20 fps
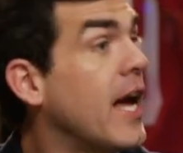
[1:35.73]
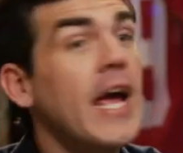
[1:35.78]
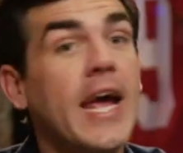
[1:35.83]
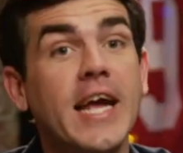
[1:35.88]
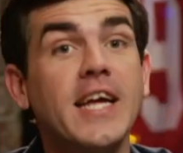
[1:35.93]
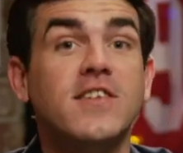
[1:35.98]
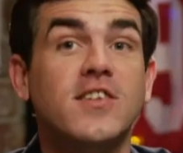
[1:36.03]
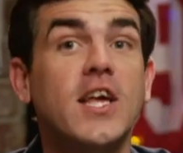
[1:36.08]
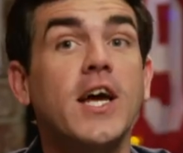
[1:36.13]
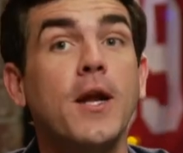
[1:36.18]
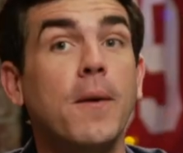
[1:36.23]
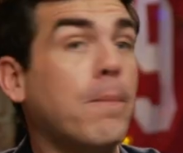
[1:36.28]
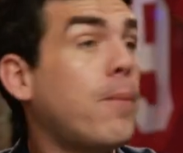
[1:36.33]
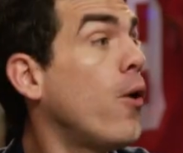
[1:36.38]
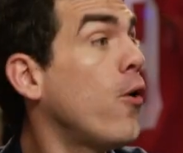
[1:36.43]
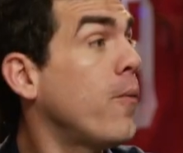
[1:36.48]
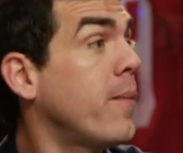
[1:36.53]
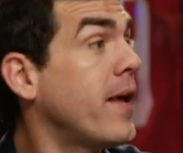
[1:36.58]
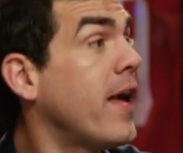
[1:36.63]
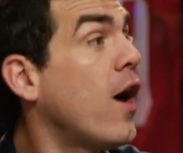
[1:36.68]
He's going to
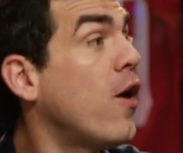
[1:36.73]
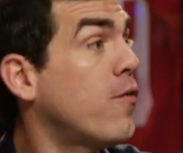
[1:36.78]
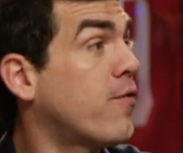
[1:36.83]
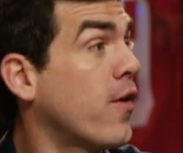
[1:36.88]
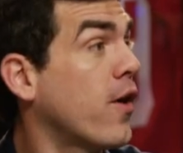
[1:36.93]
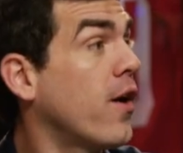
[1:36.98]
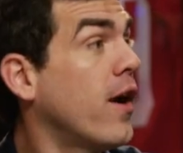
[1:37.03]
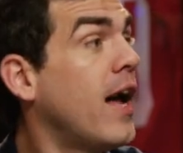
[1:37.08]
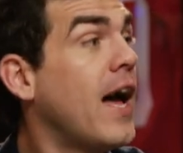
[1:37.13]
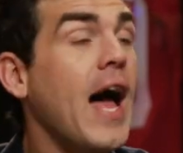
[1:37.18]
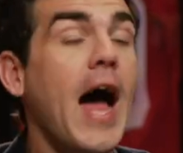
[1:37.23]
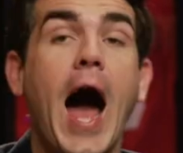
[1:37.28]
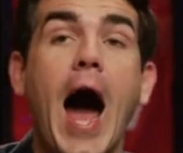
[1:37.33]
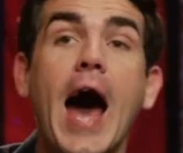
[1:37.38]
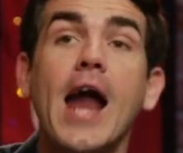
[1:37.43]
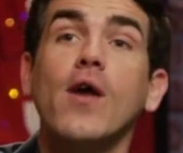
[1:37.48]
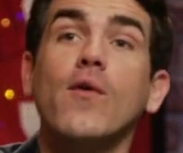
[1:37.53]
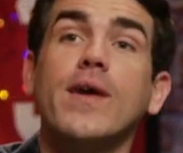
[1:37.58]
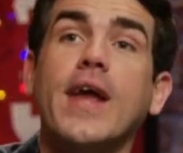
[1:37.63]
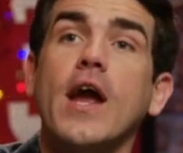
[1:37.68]
pull me over.
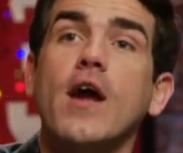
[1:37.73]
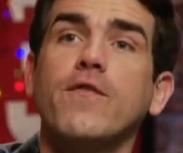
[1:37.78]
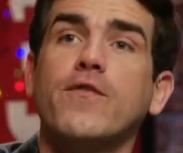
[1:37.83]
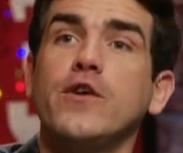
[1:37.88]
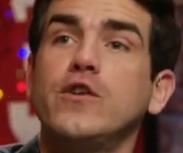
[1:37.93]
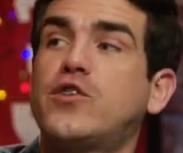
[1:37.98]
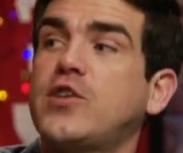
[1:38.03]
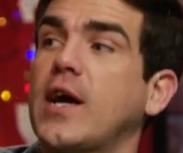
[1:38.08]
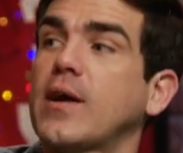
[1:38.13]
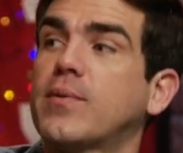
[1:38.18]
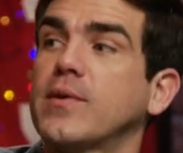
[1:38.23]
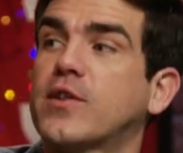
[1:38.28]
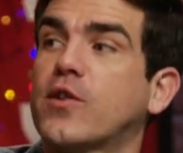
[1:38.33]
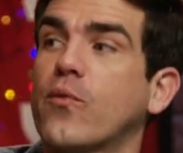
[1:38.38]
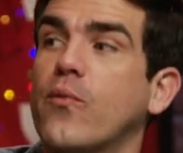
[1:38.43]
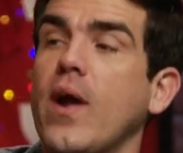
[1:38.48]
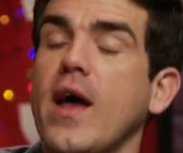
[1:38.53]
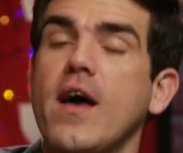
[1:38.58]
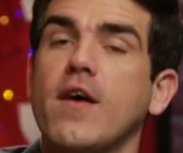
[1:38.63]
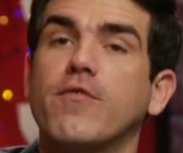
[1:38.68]
I don't care if you check with the
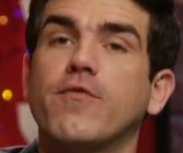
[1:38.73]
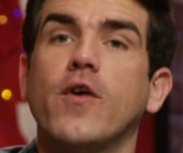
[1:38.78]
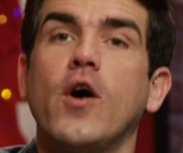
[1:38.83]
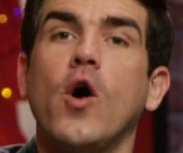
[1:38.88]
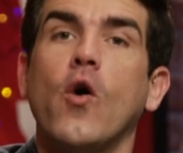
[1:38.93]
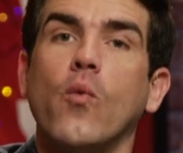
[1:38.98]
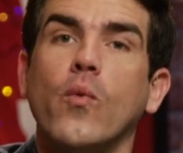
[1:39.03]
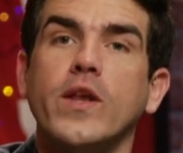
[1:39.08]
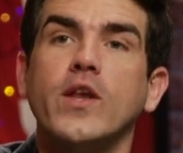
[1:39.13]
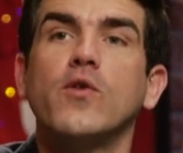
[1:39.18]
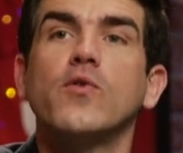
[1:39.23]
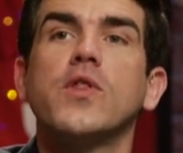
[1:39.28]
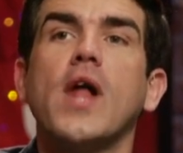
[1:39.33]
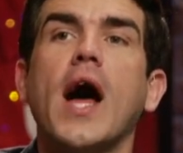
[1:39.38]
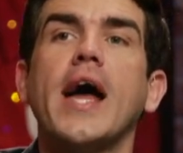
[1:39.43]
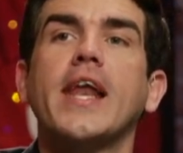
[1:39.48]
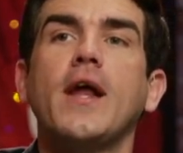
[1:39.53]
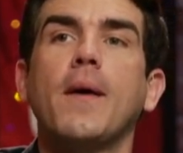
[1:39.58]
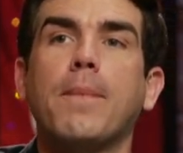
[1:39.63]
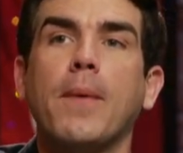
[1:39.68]
ref when you
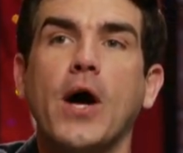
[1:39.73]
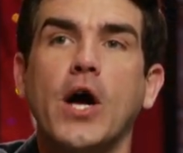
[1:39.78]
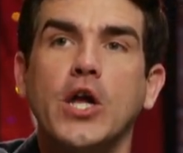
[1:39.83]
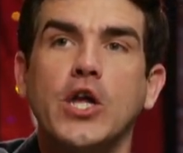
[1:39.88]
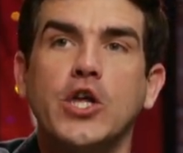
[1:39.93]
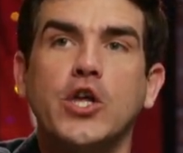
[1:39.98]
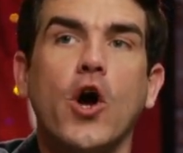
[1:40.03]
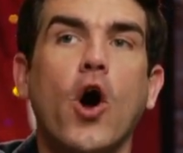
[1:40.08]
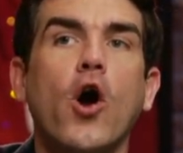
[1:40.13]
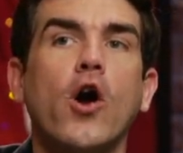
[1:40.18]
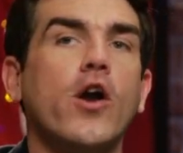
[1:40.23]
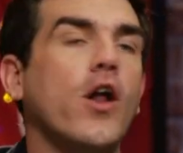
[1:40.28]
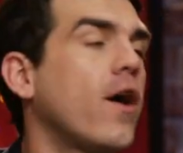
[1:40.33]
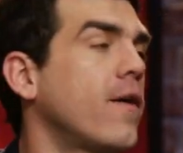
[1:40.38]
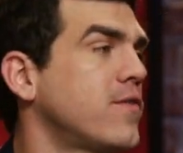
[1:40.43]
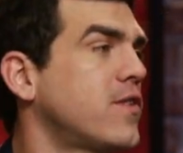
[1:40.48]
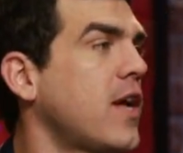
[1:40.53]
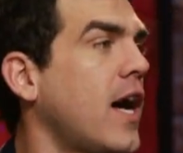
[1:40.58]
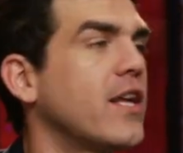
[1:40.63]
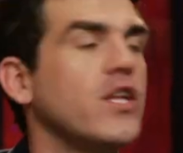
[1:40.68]
line up a yard
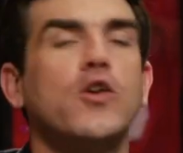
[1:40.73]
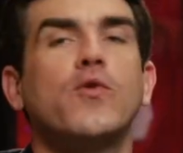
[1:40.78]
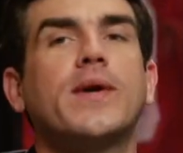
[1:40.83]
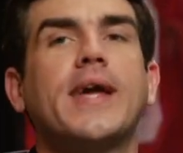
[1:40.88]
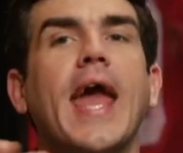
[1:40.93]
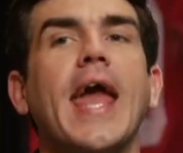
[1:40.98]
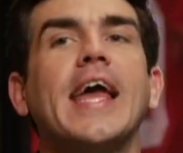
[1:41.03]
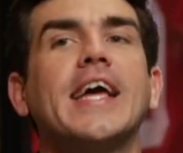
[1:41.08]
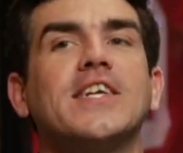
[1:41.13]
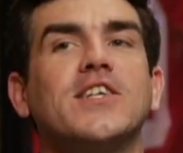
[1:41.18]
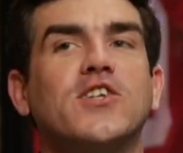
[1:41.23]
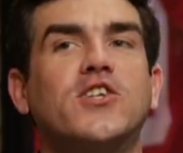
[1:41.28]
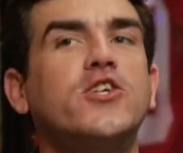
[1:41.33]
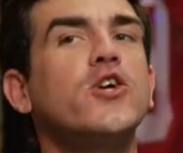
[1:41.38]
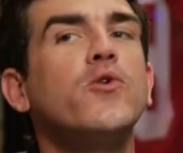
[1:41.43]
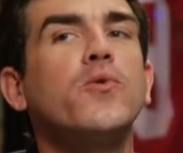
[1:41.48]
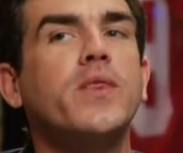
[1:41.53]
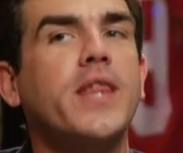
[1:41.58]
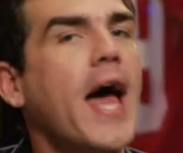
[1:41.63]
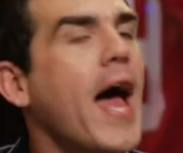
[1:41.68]
offside. You can't
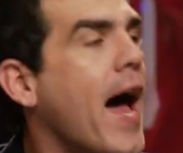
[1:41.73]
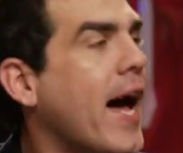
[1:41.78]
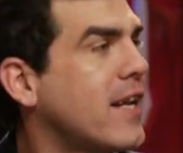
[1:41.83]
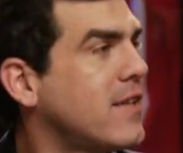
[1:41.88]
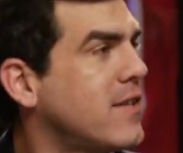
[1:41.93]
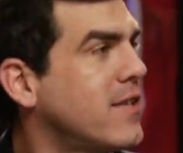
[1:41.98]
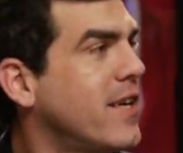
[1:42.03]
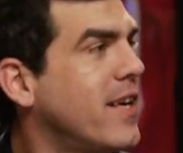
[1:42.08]
do that.